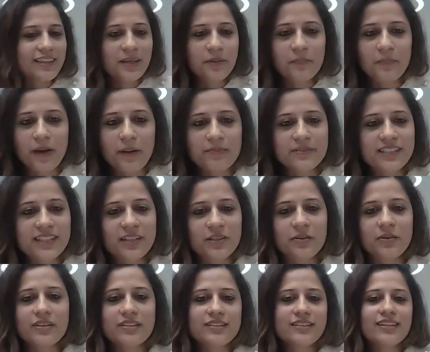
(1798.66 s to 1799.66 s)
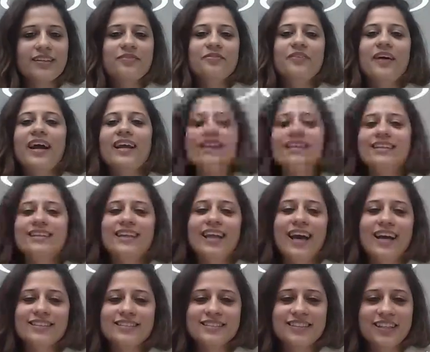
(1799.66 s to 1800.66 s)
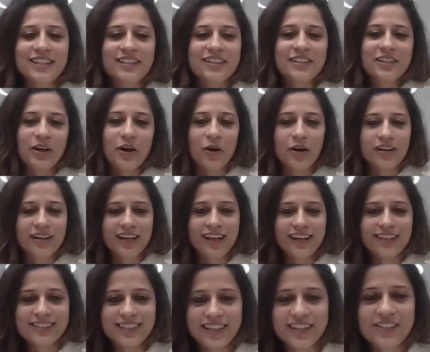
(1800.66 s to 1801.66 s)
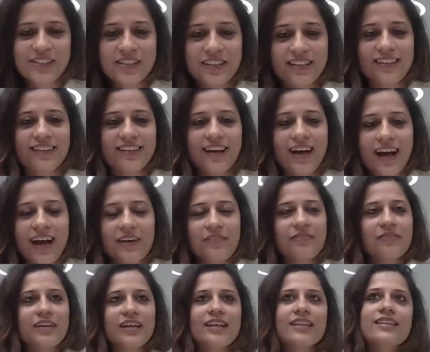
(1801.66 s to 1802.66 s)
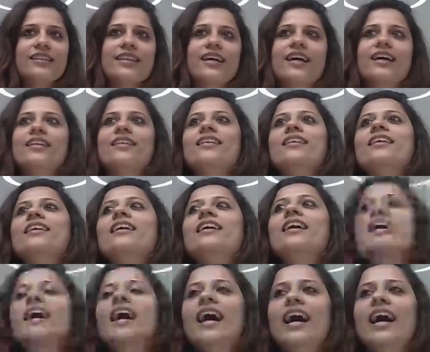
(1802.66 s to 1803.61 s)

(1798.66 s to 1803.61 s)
PepsiCo is a fantastic organization. I feel that I